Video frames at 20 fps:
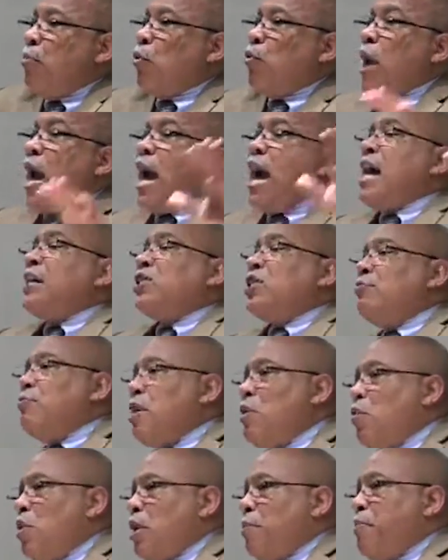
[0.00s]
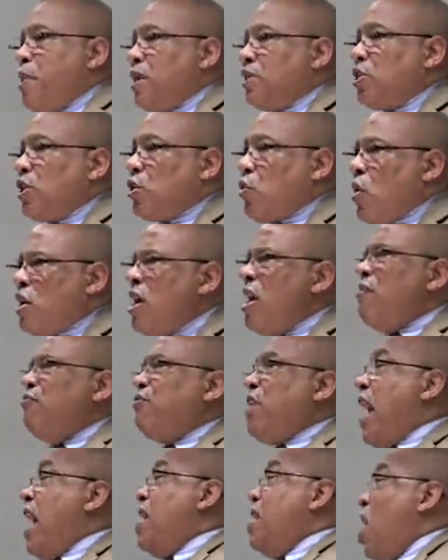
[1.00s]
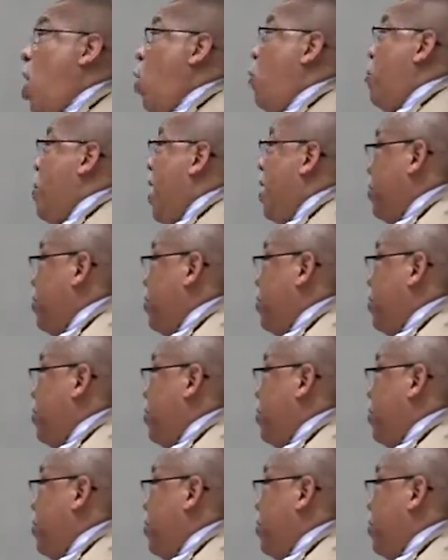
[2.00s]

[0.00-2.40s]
barraging me with a bunch of questions. They know